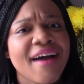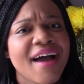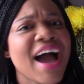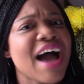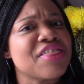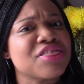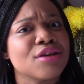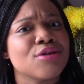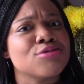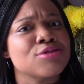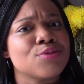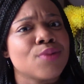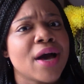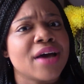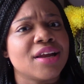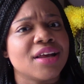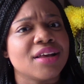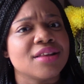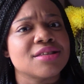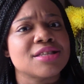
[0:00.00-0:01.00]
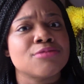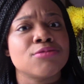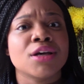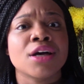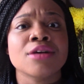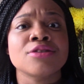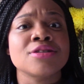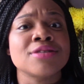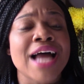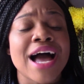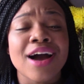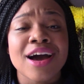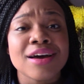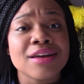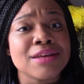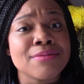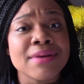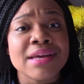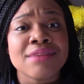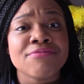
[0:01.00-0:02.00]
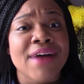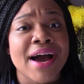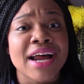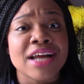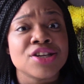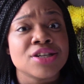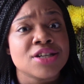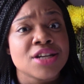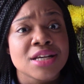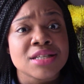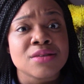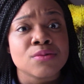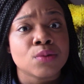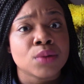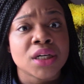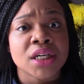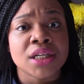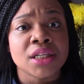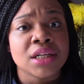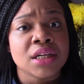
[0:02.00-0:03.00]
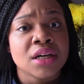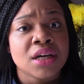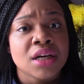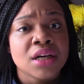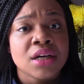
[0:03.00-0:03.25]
at those weddings, because you're not going to be invited to just one.